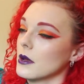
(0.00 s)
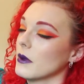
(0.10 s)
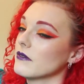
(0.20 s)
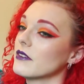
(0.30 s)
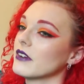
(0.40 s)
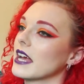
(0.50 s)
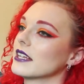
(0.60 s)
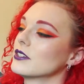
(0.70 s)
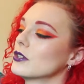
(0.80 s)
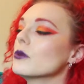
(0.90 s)
But I've never
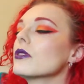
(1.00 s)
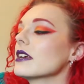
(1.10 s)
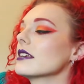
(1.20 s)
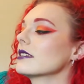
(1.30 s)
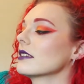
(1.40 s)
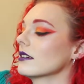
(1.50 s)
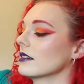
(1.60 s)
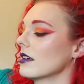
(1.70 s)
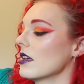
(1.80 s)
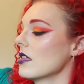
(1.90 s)
had two things that
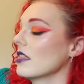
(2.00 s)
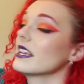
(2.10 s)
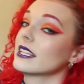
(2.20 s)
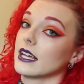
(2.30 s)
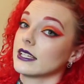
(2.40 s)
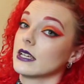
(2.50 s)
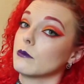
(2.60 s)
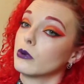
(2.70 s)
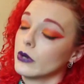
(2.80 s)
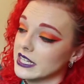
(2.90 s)
are the exact
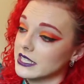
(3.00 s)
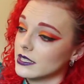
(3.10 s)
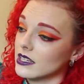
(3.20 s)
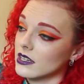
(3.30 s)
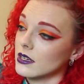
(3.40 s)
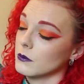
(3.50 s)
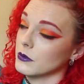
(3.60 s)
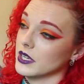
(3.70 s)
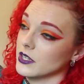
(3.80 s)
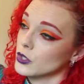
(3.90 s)
same print
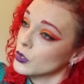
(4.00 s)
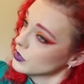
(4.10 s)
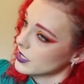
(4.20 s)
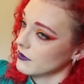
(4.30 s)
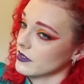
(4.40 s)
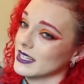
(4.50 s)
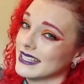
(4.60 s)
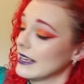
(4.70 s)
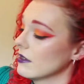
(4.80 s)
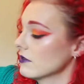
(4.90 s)
but in two different
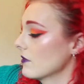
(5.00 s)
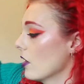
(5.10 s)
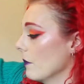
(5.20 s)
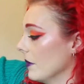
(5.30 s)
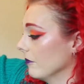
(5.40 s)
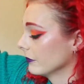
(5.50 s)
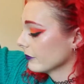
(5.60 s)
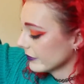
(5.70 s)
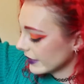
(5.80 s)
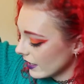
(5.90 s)
styles of garment.
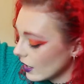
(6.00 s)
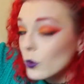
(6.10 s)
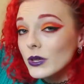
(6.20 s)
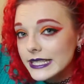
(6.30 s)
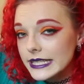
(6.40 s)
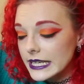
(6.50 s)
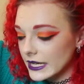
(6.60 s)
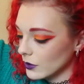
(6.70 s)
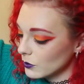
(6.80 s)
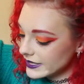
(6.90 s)

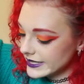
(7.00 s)
We'll